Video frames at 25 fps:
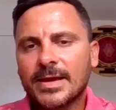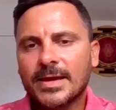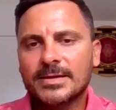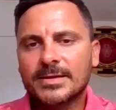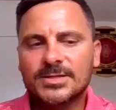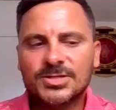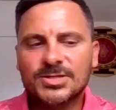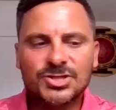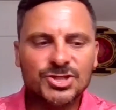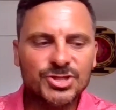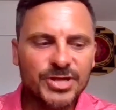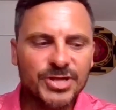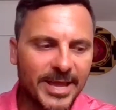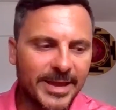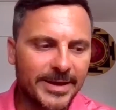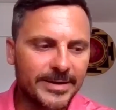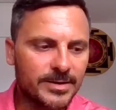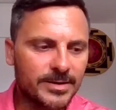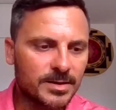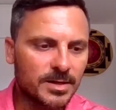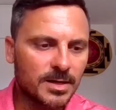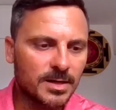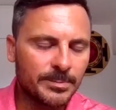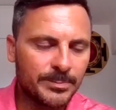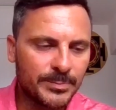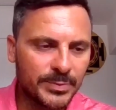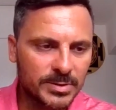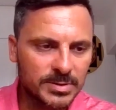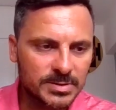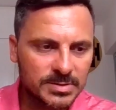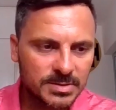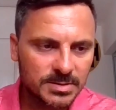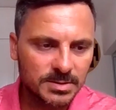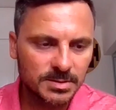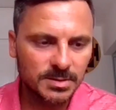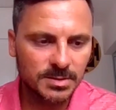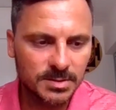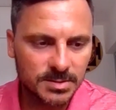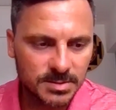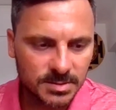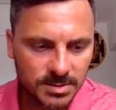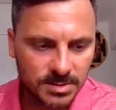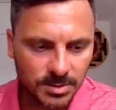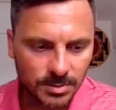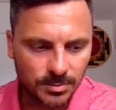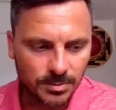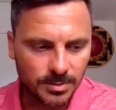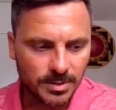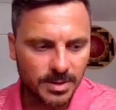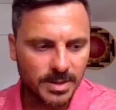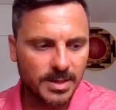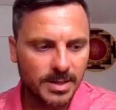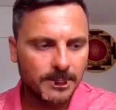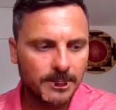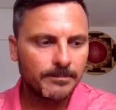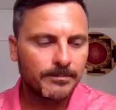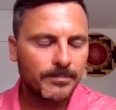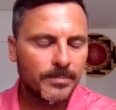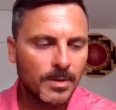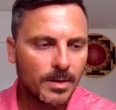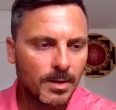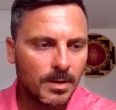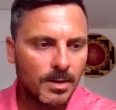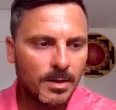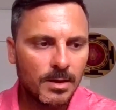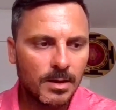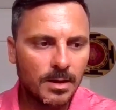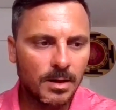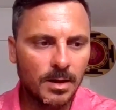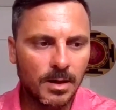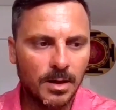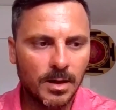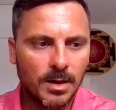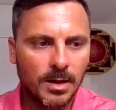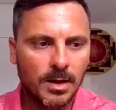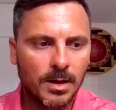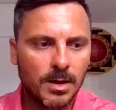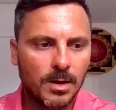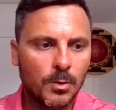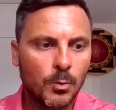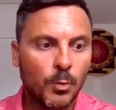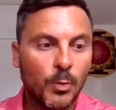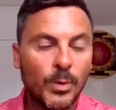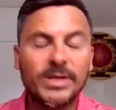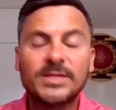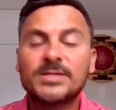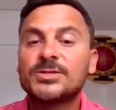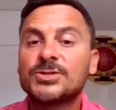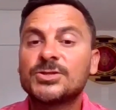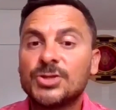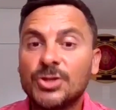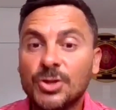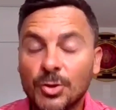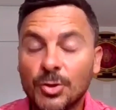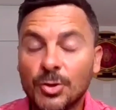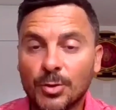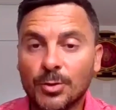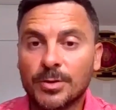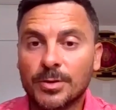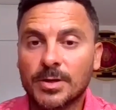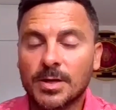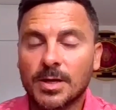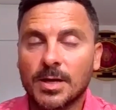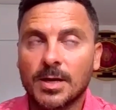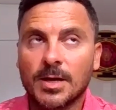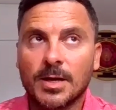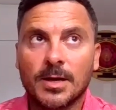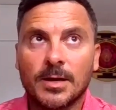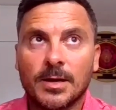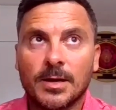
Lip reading: can share a personal story which your